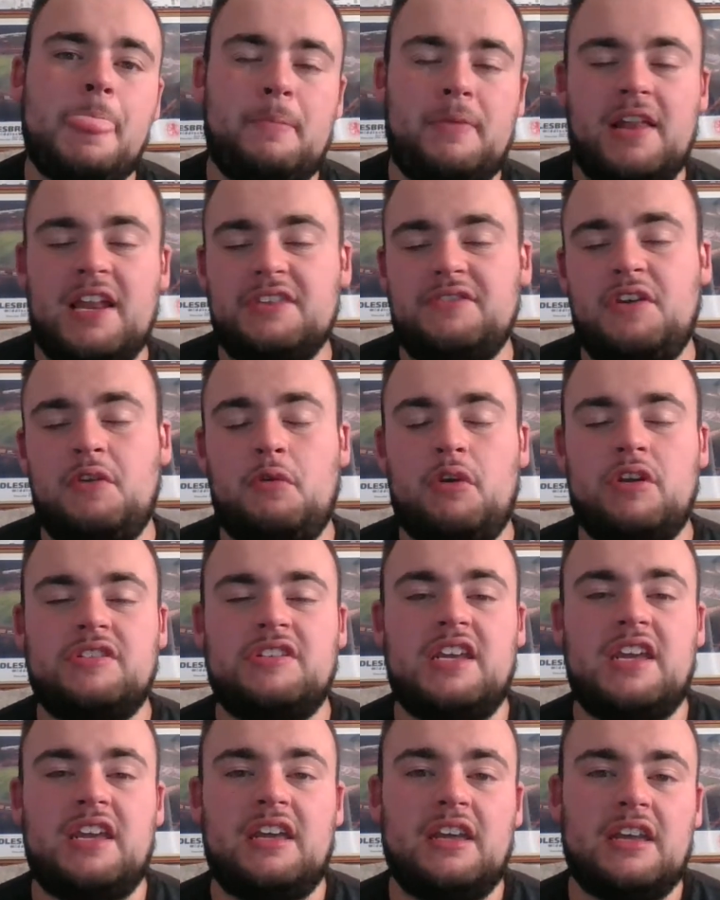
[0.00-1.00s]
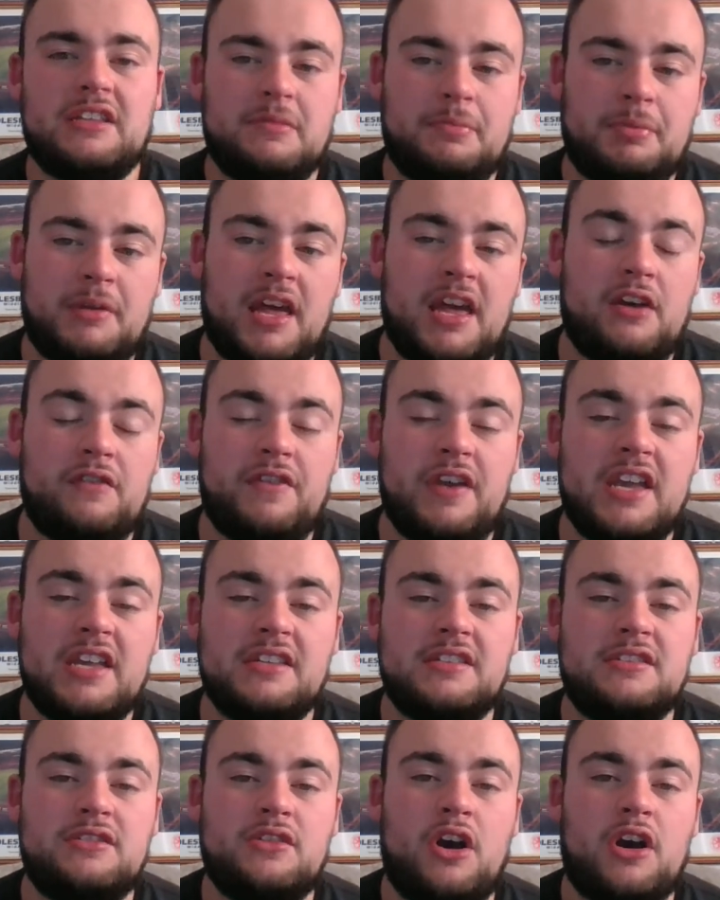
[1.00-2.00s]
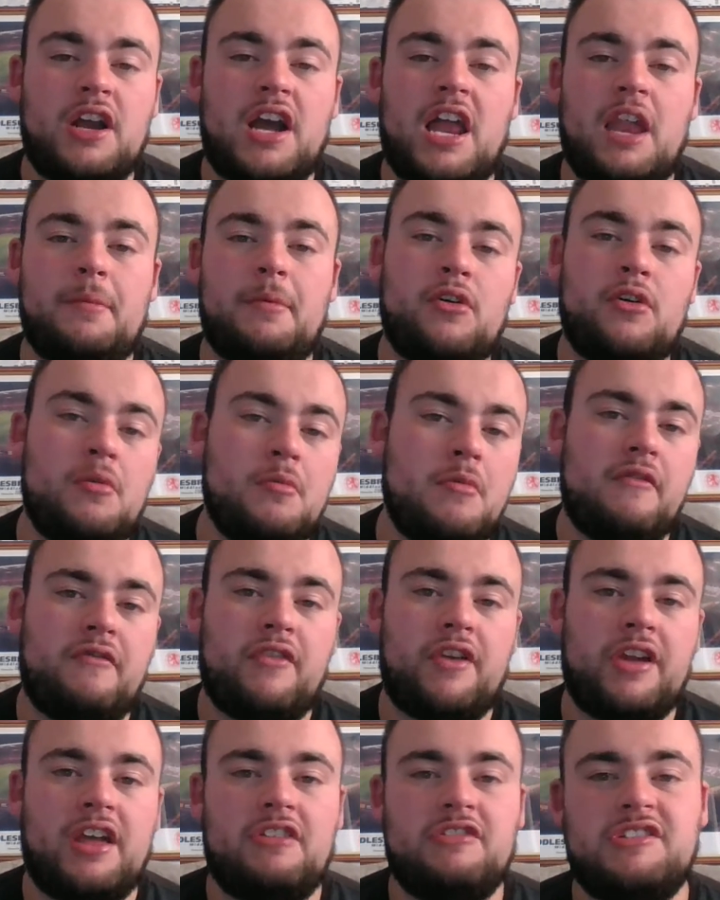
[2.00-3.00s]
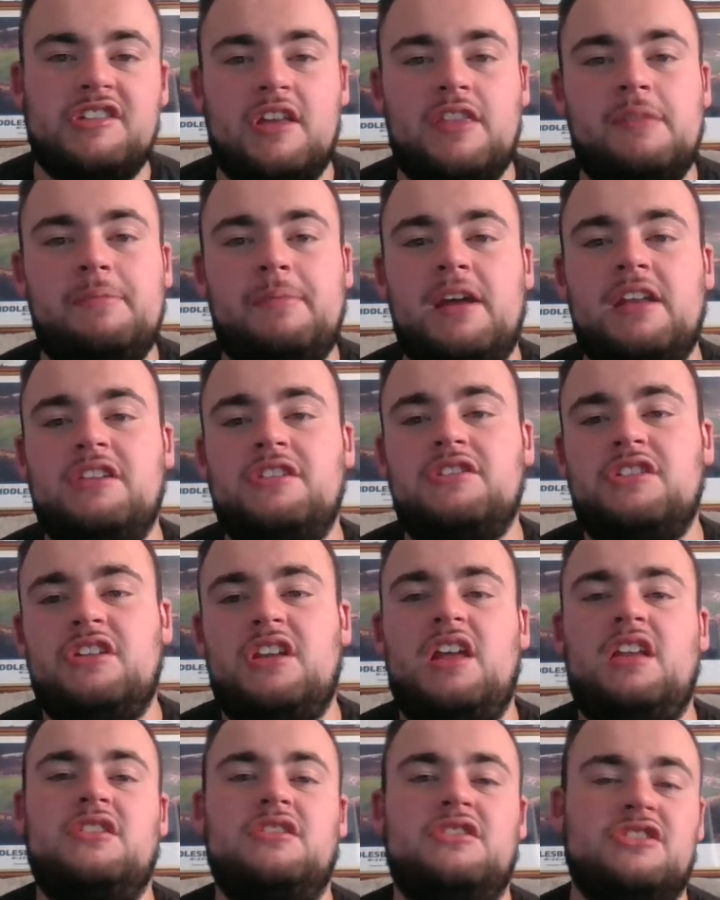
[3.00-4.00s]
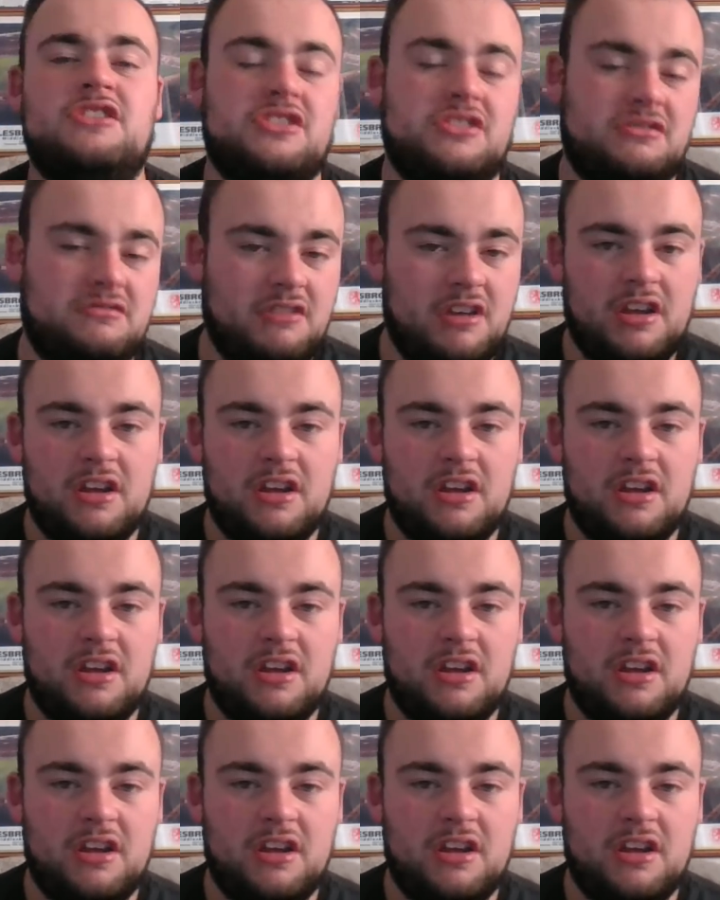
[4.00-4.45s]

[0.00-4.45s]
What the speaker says: The last thing you want to see is a player of his sort of calibre come over here and sit on the bench and then just